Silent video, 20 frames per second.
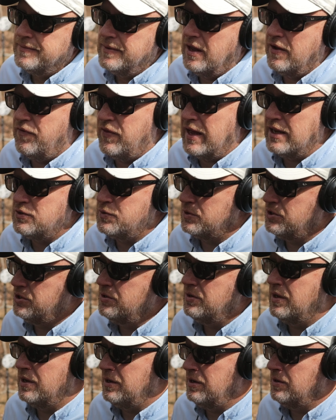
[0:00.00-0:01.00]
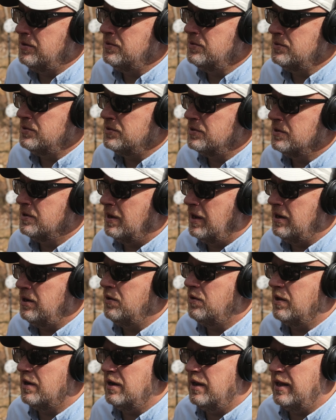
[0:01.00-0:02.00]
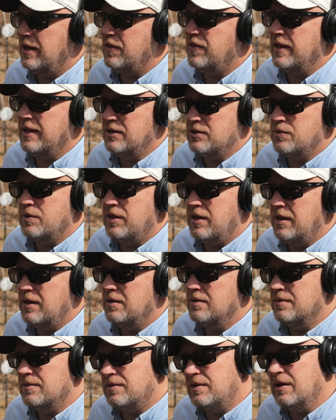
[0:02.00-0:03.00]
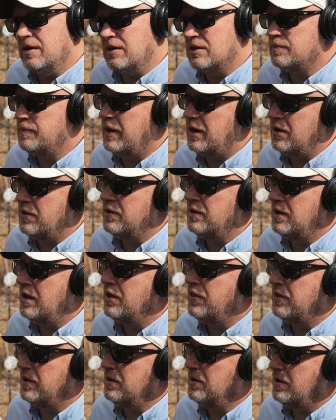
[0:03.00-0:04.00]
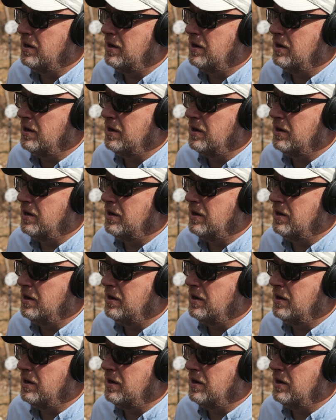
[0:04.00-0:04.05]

if that's what you can use and you can hit things with it, then it's better than nothing,